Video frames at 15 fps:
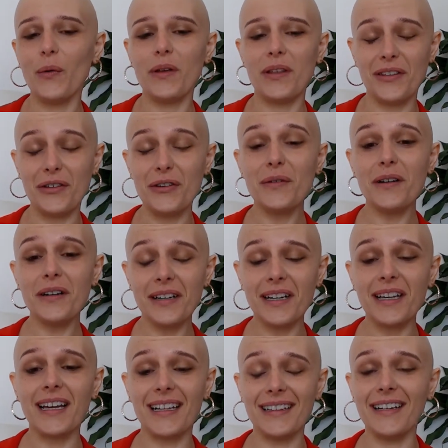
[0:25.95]
you are going
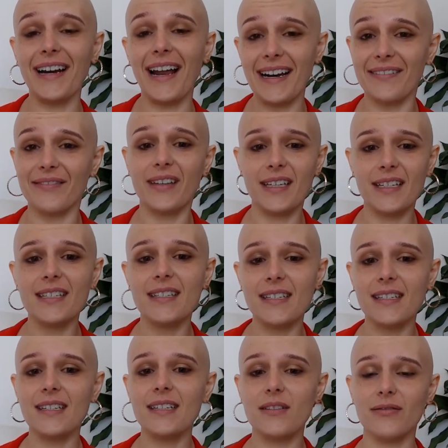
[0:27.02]
to get a lot out of this.
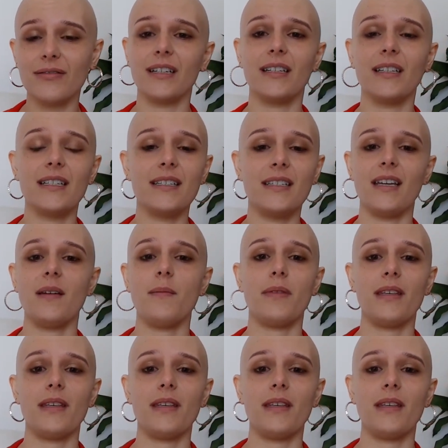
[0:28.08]
This is really deep.